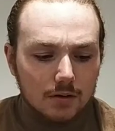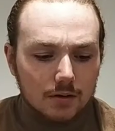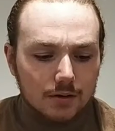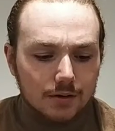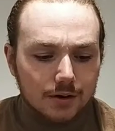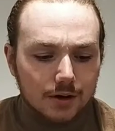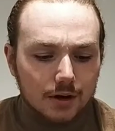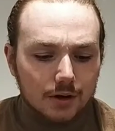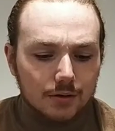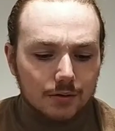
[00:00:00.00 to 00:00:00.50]

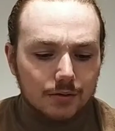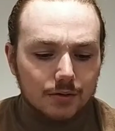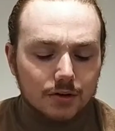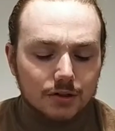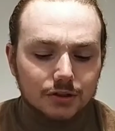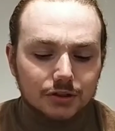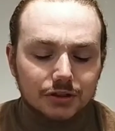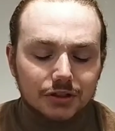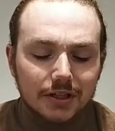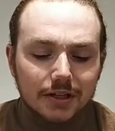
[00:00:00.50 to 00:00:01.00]
you
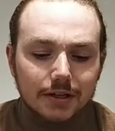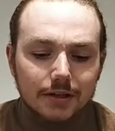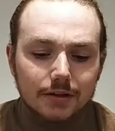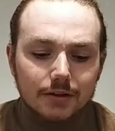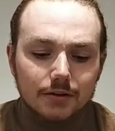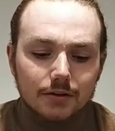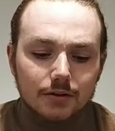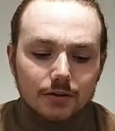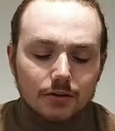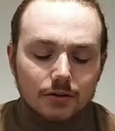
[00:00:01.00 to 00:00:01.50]
can
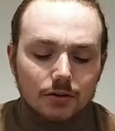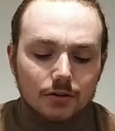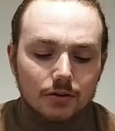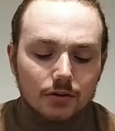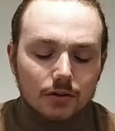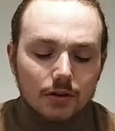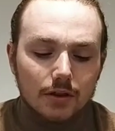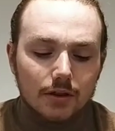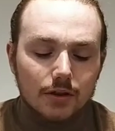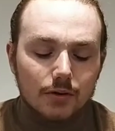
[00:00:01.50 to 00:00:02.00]
say
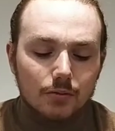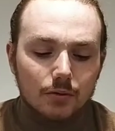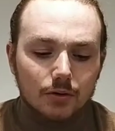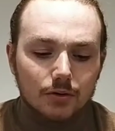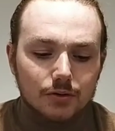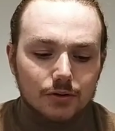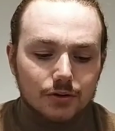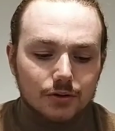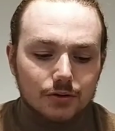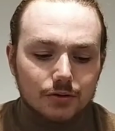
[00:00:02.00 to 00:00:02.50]
then you
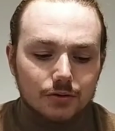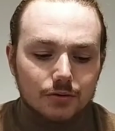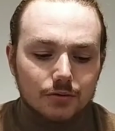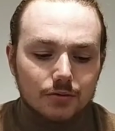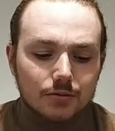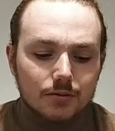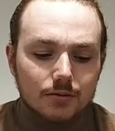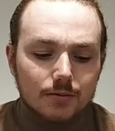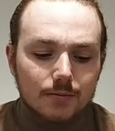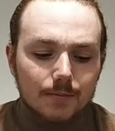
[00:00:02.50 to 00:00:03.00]
want to
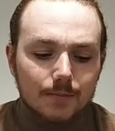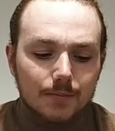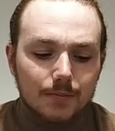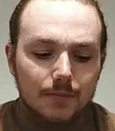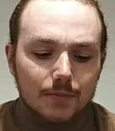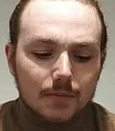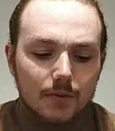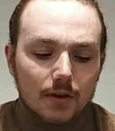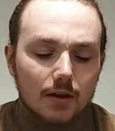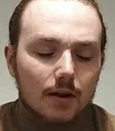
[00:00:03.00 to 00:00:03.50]

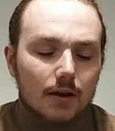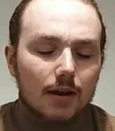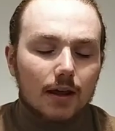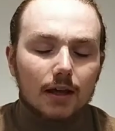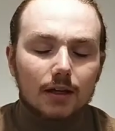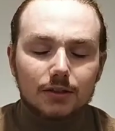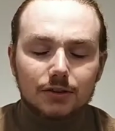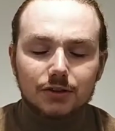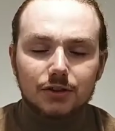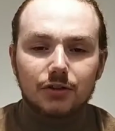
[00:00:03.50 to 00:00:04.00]

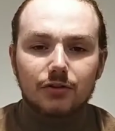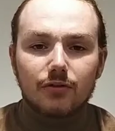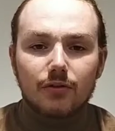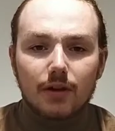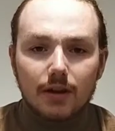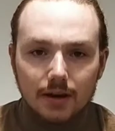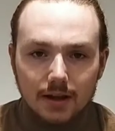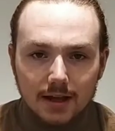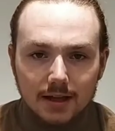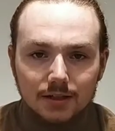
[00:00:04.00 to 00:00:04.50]
enhance your
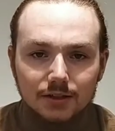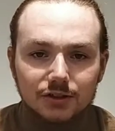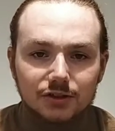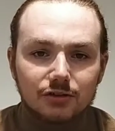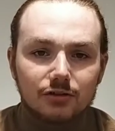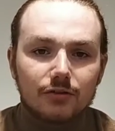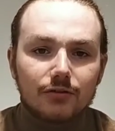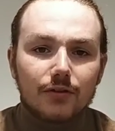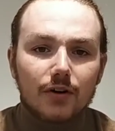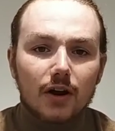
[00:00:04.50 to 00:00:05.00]

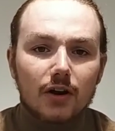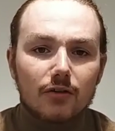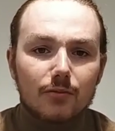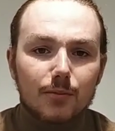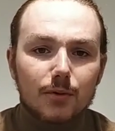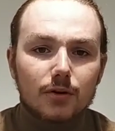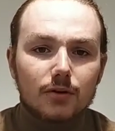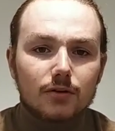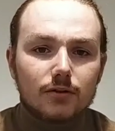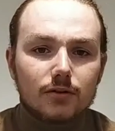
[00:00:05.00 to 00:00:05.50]

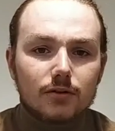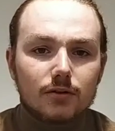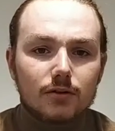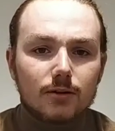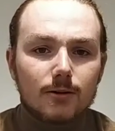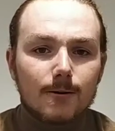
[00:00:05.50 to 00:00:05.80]
environment,